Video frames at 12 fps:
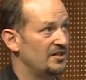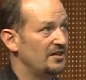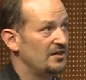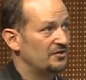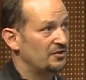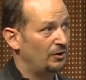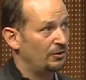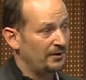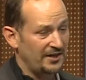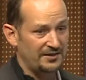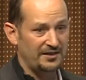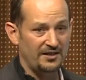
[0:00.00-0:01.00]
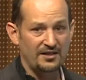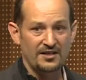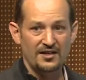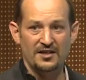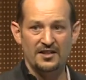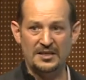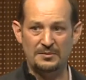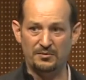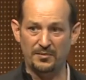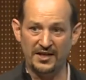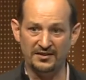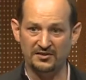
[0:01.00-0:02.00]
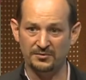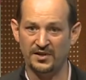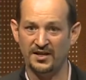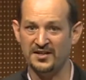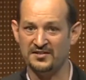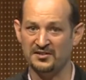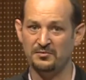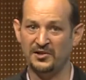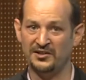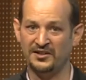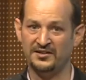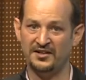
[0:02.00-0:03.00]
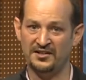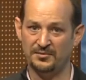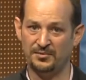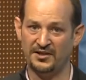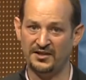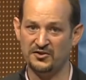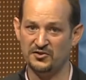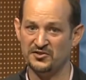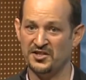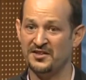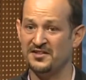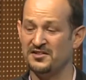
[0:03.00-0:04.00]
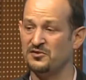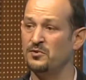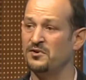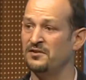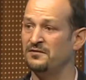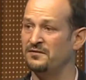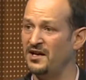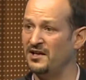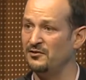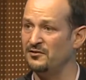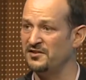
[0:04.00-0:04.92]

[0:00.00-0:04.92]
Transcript: So already, the momentum is in building data applications, and this is where the value and